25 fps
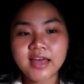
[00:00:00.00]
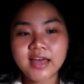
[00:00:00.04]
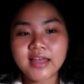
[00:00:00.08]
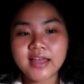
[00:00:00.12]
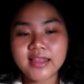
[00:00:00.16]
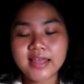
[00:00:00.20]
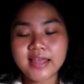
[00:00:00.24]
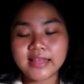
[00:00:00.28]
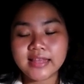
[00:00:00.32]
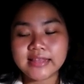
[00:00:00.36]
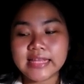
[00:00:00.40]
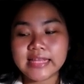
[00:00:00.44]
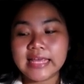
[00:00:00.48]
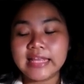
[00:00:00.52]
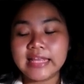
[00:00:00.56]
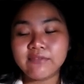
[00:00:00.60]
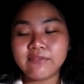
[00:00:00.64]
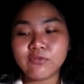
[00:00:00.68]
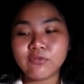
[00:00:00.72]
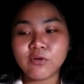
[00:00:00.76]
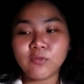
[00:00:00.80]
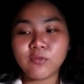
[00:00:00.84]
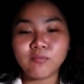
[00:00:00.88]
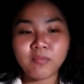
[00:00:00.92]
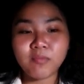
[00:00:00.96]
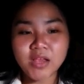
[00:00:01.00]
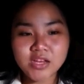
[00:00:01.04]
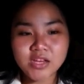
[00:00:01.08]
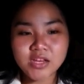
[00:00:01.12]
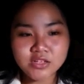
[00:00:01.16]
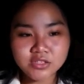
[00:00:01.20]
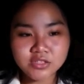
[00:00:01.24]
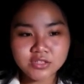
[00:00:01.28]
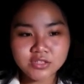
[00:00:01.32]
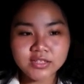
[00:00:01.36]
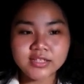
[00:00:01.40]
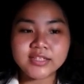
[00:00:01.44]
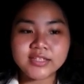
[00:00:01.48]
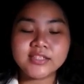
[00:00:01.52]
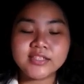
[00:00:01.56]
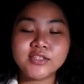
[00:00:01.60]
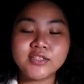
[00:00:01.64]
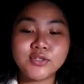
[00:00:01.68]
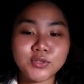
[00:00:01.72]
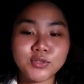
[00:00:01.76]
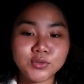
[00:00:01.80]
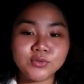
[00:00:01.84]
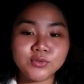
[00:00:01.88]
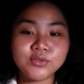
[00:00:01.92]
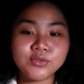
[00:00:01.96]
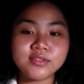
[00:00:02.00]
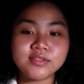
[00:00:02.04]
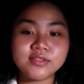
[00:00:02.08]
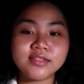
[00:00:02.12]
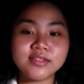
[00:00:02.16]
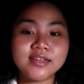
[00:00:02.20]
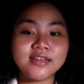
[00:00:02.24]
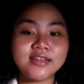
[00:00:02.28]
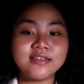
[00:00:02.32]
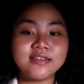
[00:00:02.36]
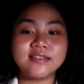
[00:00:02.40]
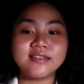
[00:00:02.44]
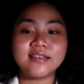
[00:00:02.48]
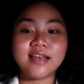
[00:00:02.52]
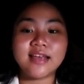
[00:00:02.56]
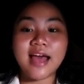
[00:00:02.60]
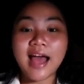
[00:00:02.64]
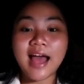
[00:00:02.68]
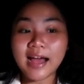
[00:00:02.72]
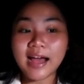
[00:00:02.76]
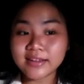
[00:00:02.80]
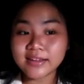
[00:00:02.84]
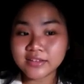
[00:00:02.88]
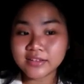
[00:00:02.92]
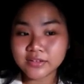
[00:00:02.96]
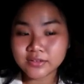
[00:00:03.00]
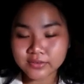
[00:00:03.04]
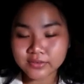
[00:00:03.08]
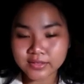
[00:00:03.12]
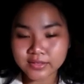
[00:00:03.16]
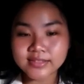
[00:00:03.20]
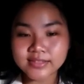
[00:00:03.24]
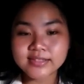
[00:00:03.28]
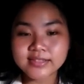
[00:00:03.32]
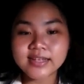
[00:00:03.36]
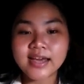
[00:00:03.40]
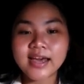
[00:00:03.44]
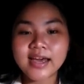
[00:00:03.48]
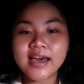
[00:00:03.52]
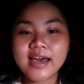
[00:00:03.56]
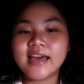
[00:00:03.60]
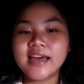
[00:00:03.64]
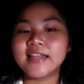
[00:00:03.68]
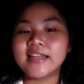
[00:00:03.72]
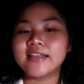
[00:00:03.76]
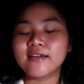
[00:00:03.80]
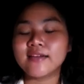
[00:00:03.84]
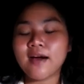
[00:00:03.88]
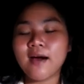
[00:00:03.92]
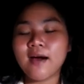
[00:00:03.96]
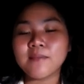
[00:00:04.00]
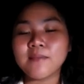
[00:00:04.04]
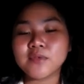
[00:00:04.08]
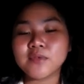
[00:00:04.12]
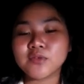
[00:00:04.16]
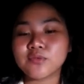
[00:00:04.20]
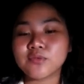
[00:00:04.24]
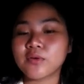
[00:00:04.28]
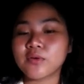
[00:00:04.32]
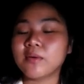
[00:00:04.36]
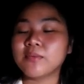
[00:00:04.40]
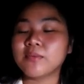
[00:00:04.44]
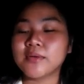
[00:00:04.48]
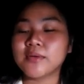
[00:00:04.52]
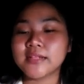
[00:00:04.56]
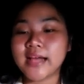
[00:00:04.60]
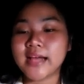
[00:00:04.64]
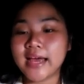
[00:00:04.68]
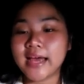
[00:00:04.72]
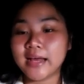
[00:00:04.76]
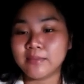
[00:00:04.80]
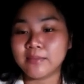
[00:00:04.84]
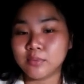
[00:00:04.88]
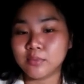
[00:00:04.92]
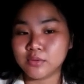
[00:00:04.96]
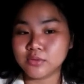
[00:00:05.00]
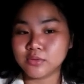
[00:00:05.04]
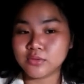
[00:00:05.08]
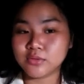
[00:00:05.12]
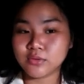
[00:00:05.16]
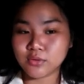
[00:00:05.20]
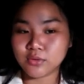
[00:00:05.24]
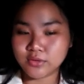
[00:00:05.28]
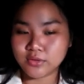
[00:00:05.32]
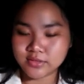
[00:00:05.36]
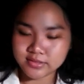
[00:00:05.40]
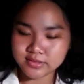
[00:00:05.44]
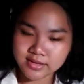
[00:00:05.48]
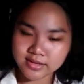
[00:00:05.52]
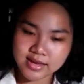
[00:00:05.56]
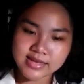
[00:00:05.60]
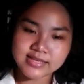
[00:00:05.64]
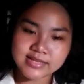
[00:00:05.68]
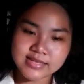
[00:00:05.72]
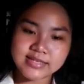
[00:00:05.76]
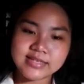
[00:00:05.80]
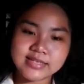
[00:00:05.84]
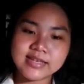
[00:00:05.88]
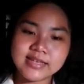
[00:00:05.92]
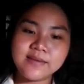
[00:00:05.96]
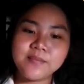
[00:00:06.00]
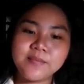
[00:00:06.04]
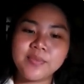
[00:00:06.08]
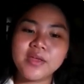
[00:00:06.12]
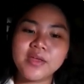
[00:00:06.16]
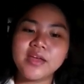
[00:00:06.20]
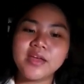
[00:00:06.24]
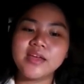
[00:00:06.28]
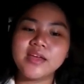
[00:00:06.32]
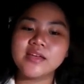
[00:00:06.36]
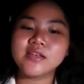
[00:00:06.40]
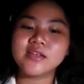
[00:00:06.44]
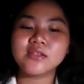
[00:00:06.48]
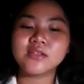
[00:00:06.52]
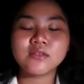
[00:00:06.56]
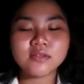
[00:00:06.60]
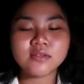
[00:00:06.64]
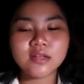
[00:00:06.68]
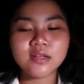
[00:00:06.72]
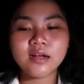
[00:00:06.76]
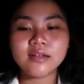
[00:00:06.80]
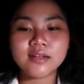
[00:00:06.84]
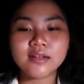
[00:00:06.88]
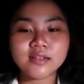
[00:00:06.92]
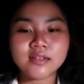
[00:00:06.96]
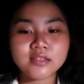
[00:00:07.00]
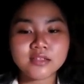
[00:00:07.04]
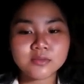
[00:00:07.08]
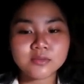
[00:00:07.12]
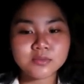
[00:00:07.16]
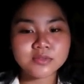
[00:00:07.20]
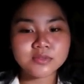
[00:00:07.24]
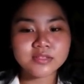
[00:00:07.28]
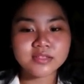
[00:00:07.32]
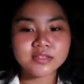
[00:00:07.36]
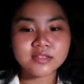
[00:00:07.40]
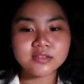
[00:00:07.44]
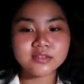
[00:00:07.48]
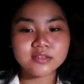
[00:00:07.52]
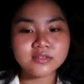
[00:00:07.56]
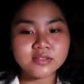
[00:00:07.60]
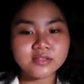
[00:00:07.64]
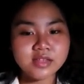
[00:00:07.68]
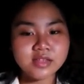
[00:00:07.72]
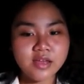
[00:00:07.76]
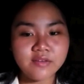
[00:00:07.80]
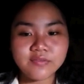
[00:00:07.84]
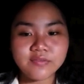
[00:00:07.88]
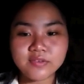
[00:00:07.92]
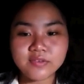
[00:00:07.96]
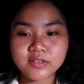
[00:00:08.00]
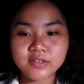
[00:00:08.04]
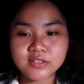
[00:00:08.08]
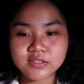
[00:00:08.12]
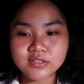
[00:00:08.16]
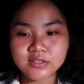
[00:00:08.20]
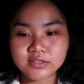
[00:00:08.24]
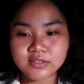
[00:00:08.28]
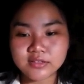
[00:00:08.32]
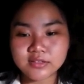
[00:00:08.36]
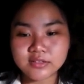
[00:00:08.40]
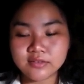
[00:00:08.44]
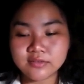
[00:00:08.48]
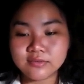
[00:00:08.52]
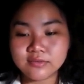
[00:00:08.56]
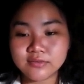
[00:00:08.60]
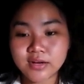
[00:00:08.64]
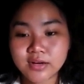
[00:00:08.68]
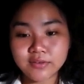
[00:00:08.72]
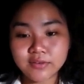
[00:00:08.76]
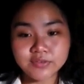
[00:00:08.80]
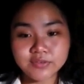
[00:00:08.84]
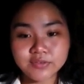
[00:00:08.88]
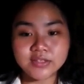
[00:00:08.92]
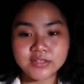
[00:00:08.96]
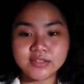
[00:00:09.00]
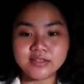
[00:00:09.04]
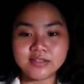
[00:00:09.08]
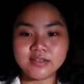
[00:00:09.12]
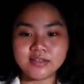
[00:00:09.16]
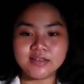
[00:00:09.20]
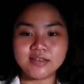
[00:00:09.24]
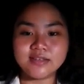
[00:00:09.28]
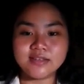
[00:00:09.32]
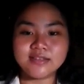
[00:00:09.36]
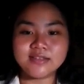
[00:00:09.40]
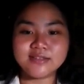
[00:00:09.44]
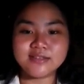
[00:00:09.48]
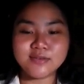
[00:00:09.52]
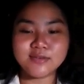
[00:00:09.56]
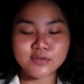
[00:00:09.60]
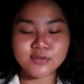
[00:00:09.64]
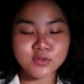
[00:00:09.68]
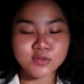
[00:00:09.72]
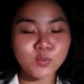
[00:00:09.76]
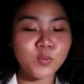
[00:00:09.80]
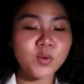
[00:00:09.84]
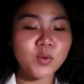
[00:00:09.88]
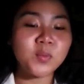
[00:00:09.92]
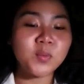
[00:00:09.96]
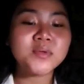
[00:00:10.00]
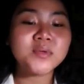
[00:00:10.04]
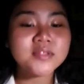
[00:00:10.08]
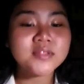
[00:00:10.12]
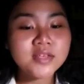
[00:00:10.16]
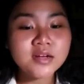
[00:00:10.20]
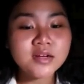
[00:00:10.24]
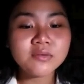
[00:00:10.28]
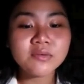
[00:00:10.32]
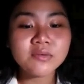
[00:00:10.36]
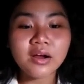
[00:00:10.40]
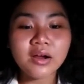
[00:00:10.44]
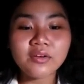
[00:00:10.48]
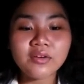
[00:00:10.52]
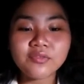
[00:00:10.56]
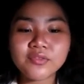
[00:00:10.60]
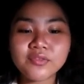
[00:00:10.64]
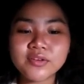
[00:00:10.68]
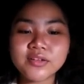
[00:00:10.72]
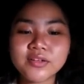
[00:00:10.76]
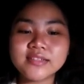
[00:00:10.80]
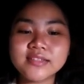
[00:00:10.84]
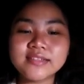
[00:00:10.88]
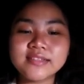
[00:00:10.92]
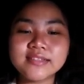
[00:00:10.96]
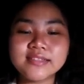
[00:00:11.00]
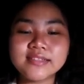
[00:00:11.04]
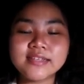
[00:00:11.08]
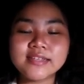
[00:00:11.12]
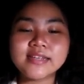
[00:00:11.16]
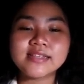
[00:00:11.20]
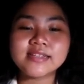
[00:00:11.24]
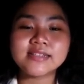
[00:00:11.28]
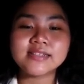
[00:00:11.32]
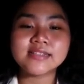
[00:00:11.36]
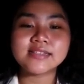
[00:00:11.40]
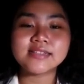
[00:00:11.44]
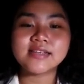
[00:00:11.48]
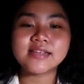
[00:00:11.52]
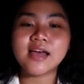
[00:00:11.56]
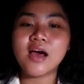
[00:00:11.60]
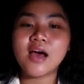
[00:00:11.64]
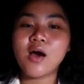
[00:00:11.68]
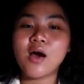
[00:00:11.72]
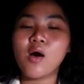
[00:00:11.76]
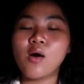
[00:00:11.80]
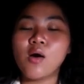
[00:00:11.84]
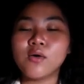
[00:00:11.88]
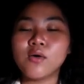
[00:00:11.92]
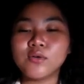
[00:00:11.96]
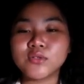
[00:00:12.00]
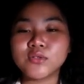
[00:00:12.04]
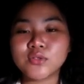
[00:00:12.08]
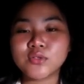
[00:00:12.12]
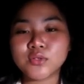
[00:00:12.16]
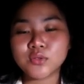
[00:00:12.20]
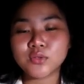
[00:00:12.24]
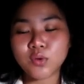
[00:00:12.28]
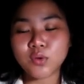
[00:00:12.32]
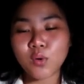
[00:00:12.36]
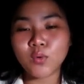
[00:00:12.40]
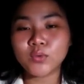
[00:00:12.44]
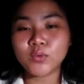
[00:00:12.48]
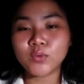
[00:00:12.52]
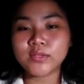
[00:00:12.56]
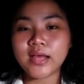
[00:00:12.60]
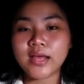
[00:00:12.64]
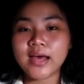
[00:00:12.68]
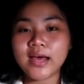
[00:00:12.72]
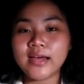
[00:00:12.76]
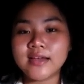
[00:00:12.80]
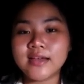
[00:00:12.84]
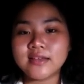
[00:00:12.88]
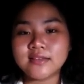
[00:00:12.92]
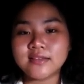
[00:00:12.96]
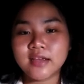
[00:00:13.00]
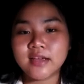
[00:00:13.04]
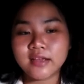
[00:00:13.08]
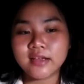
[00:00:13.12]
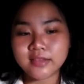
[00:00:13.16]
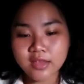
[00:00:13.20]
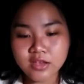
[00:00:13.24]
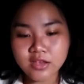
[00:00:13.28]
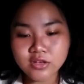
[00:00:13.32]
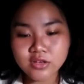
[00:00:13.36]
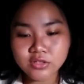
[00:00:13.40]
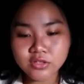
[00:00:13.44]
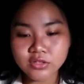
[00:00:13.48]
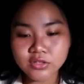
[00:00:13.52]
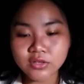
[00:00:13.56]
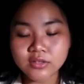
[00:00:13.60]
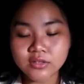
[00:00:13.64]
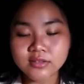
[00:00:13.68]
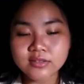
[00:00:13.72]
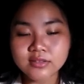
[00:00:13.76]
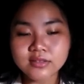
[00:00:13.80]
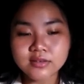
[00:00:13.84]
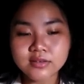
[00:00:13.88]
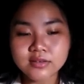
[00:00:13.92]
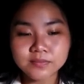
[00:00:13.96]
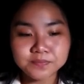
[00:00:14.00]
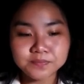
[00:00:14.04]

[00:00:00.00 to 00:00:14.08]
that the information used is accurate and comes from reliable sources. So now let's proceed to the definition of references. So when we say references, also known as citations,